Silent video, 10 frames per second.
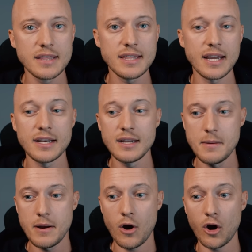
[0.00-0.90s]
that
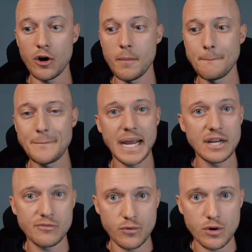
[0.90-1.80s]
are
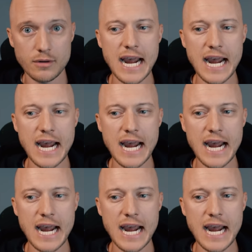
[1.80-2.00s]
paid for.